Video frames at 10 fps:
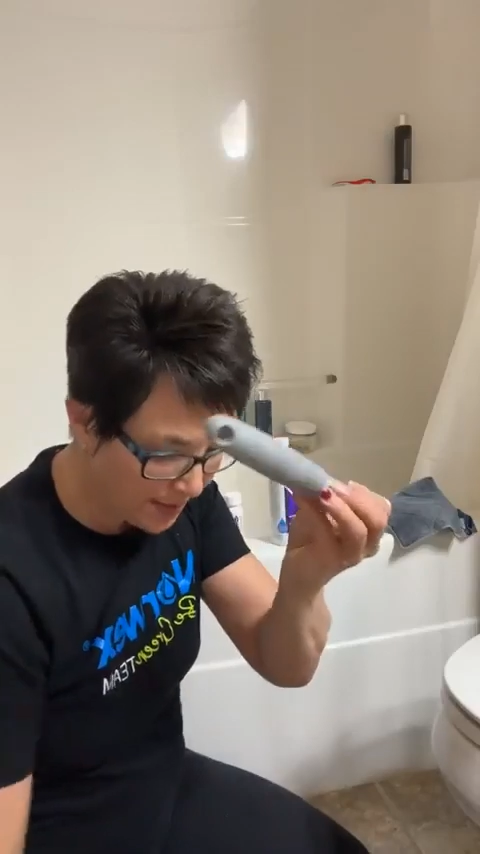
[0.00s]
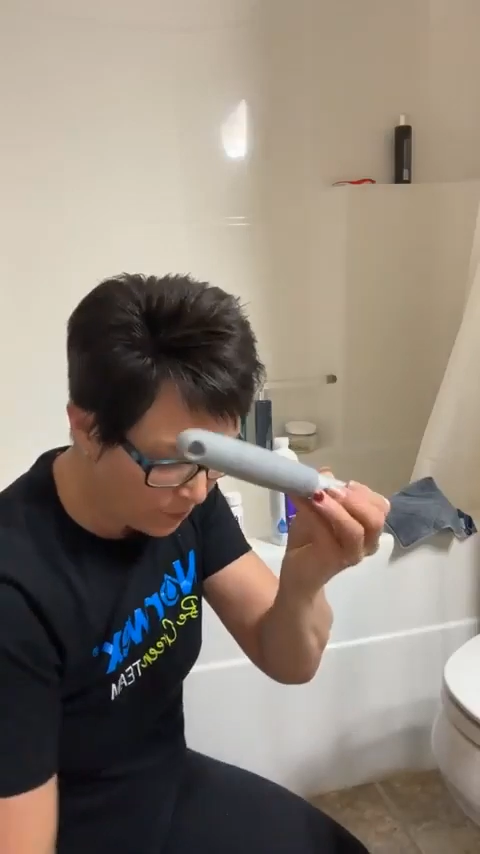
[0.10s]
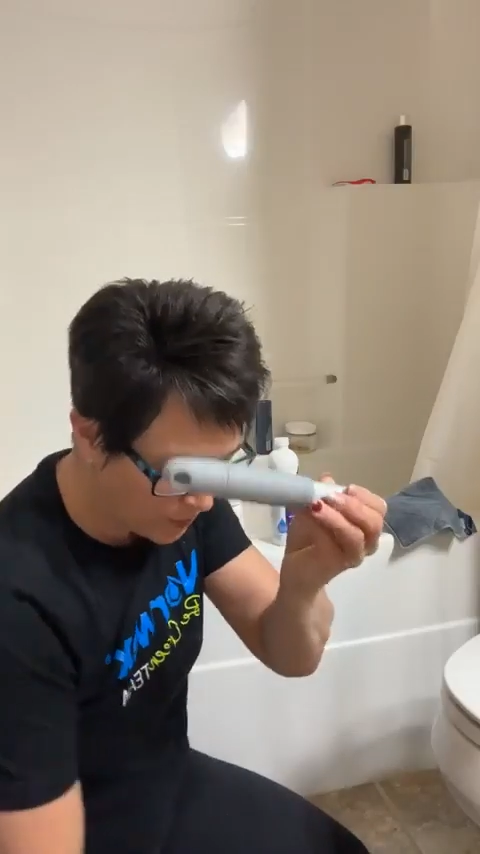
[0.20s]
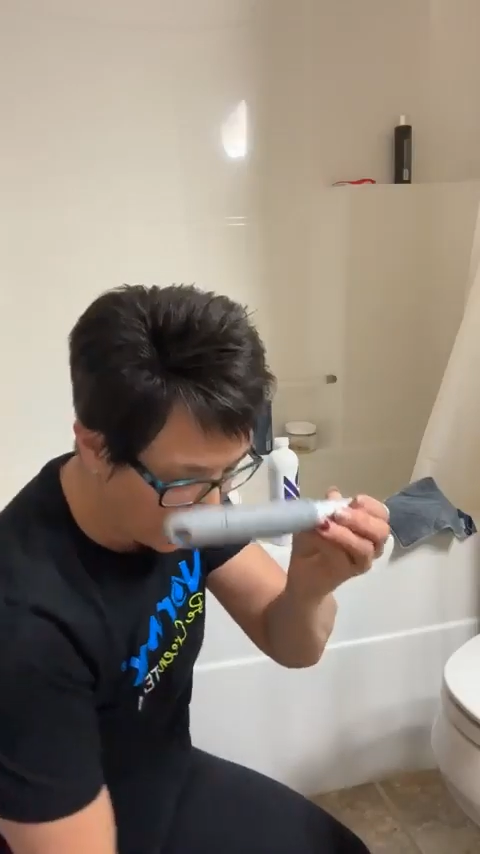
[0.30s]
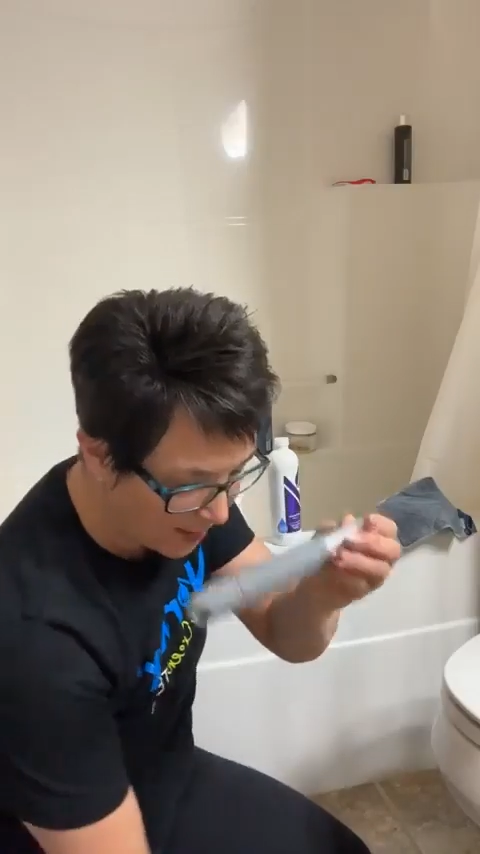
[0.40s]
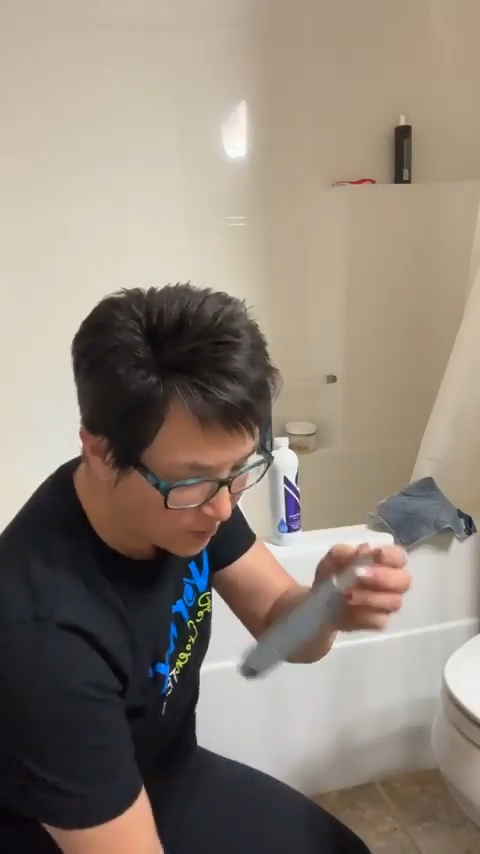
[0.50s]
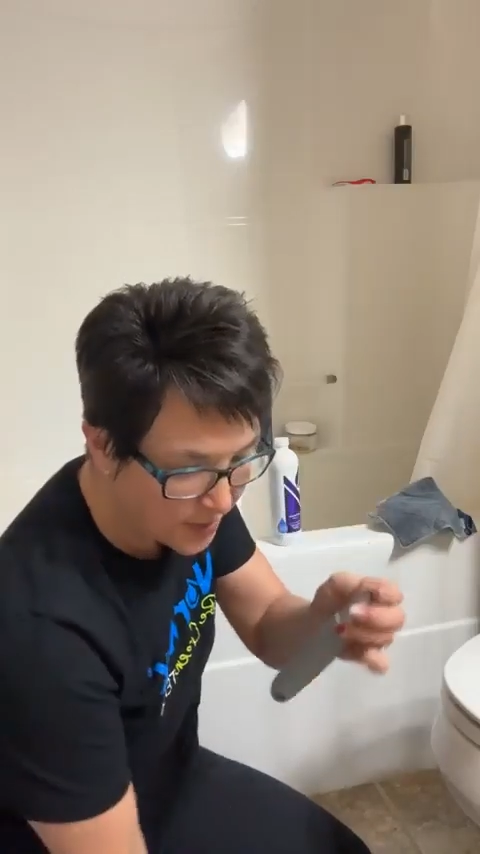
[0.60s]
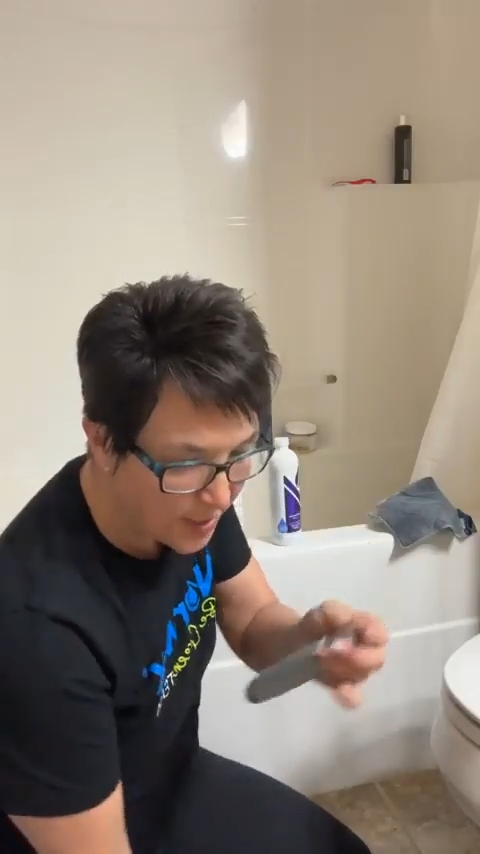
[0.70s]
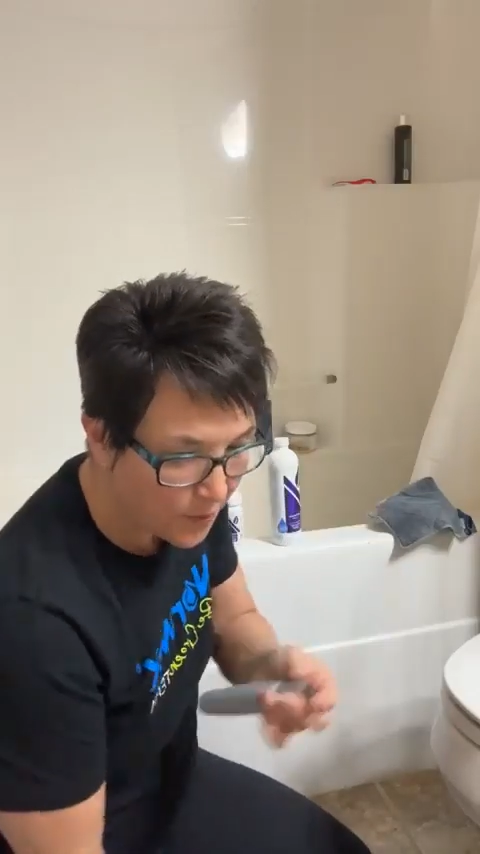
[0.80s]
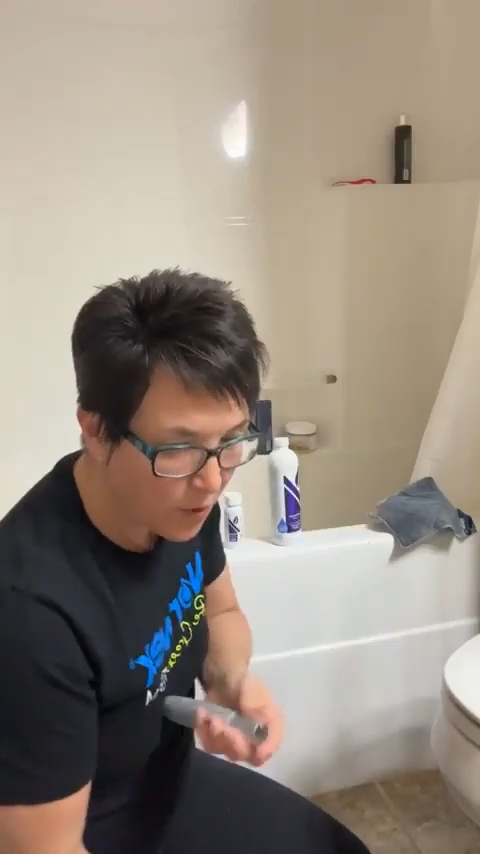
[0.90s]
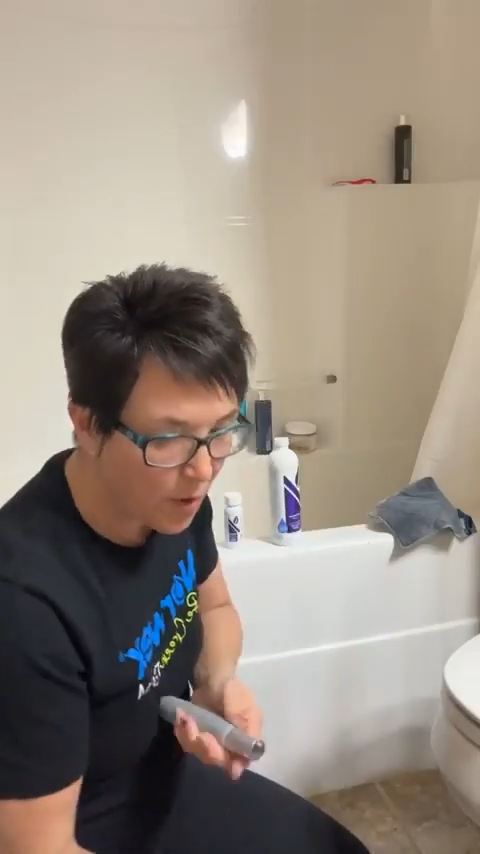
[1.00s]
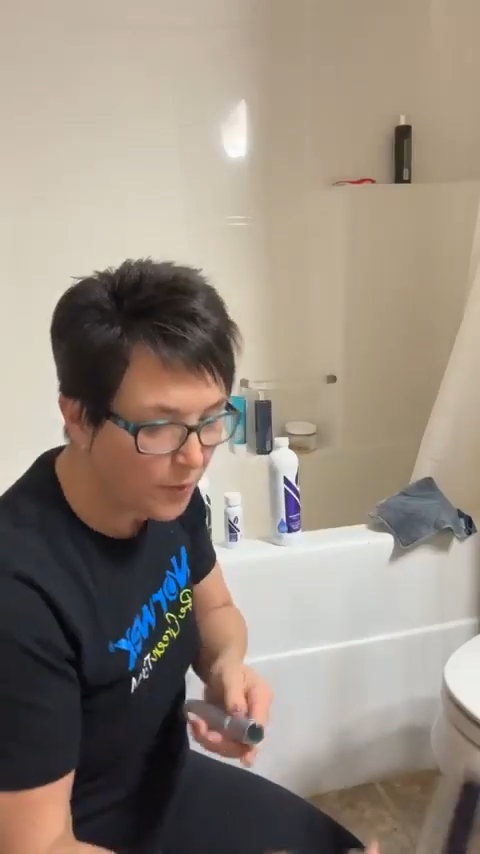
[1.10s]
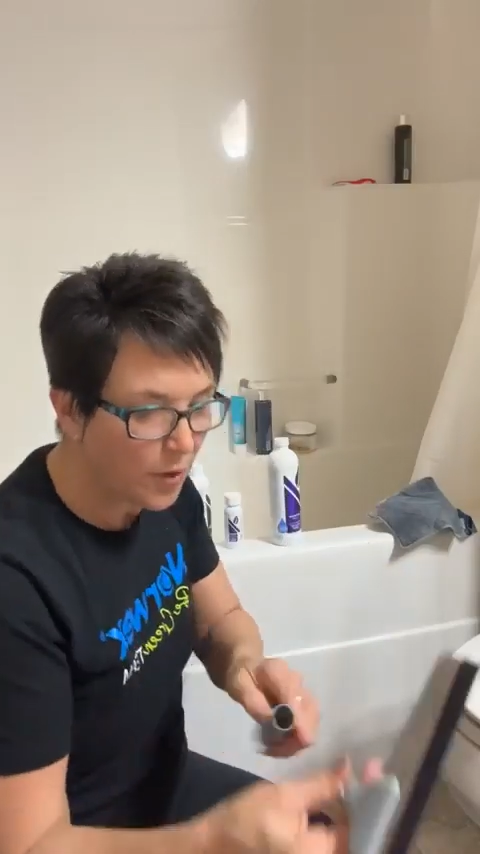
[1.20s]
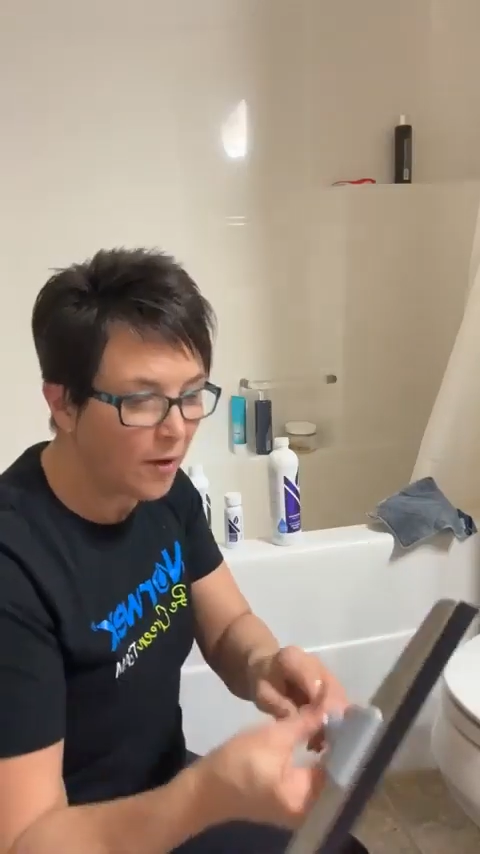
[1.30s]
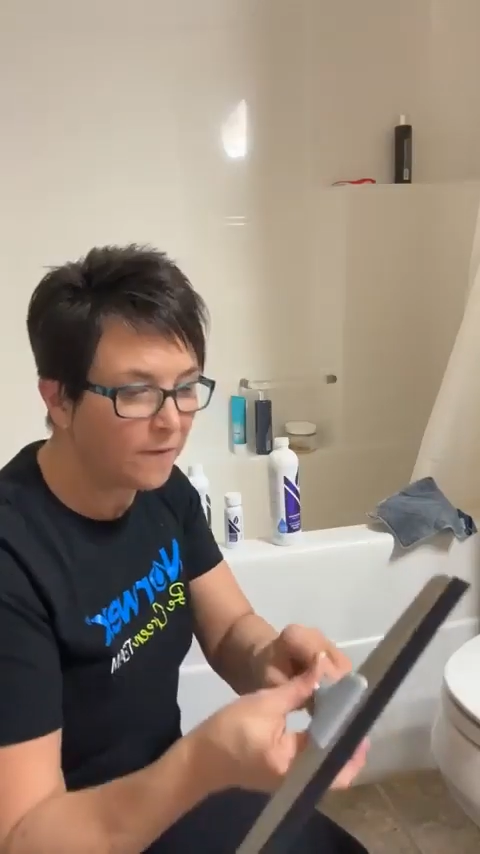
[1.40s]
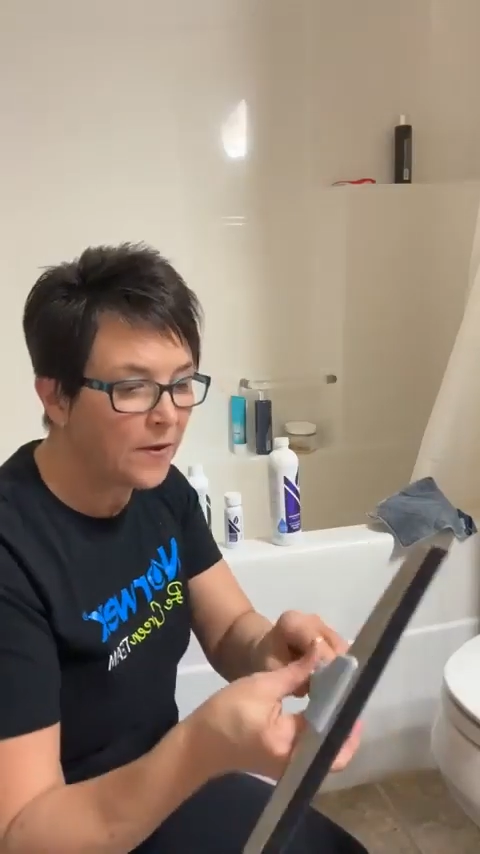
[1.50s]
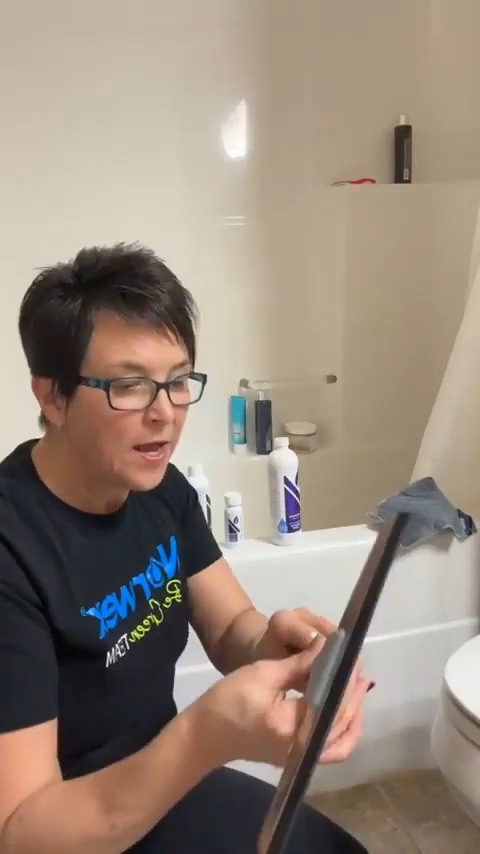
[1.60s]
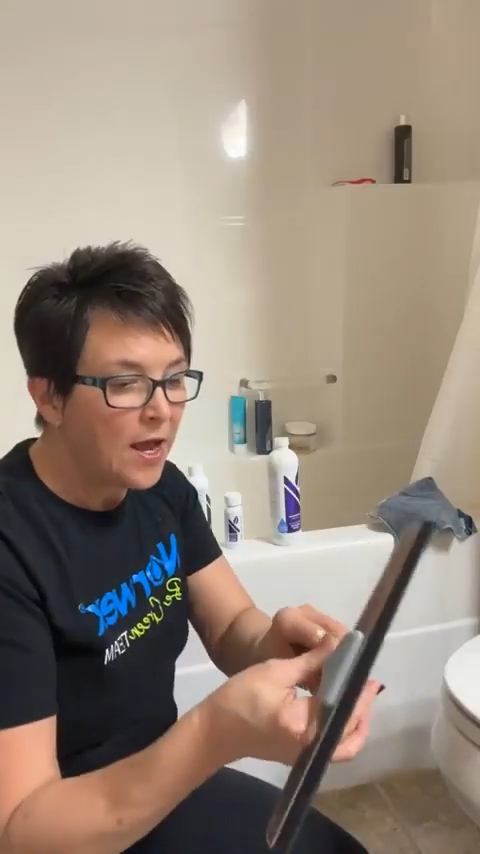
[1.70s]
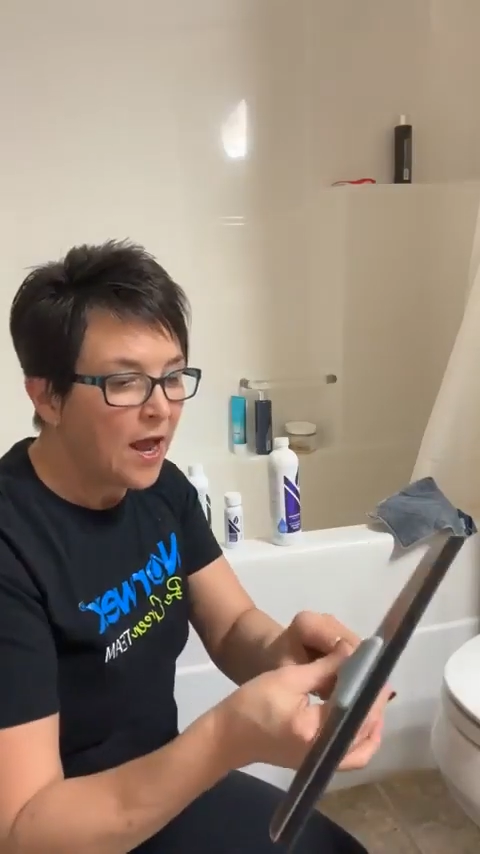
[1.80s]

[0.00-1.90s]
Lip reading: that with the handles that pop off.